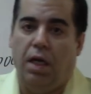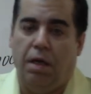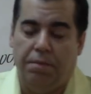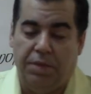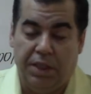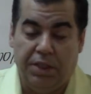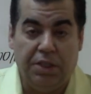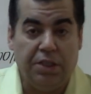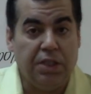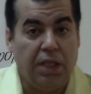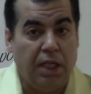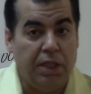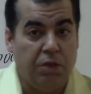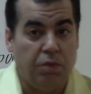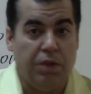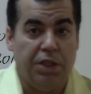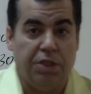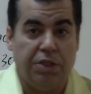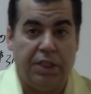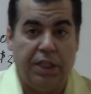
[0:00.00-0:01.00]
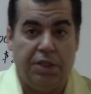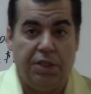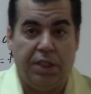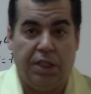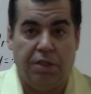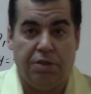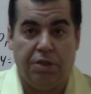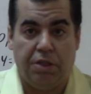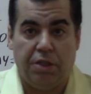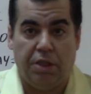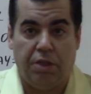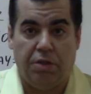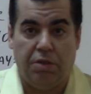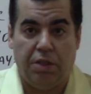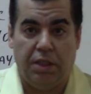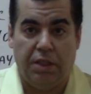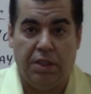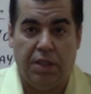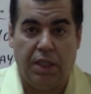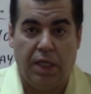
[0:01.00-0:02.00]
This is on the Real Estate Sales
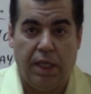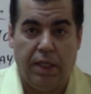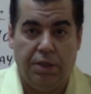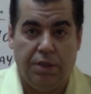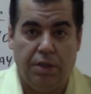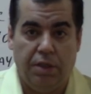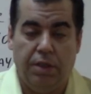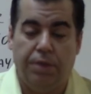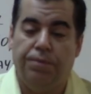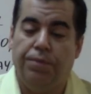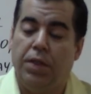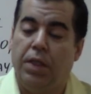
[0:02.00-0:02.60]
Associates test.